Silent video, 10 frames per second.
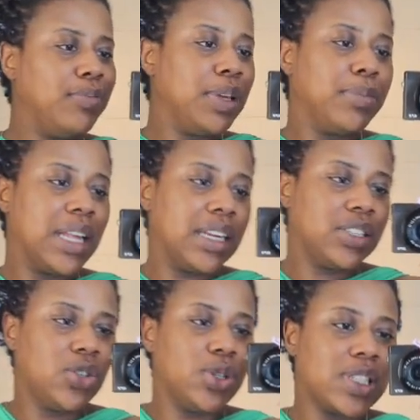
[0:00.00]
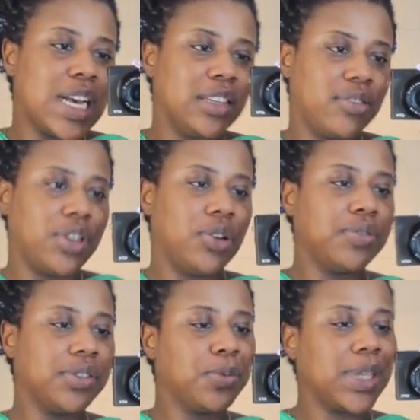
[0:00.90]
been planning to do a styling video
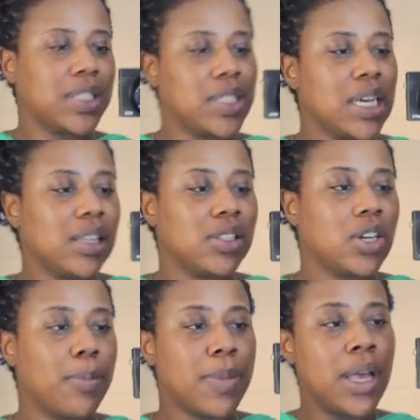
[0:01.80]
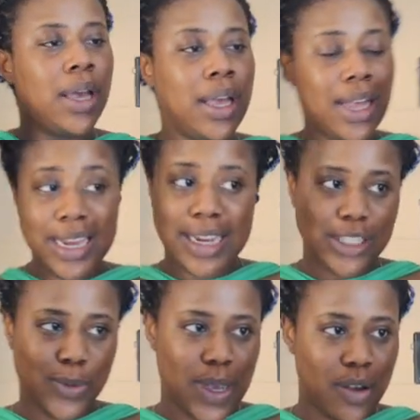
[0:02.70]
of different ways to tie this top, and
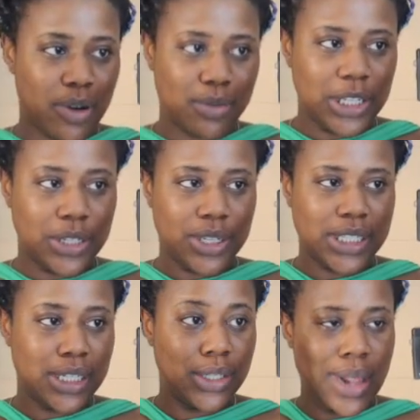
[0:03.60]
next week I'll probably do it.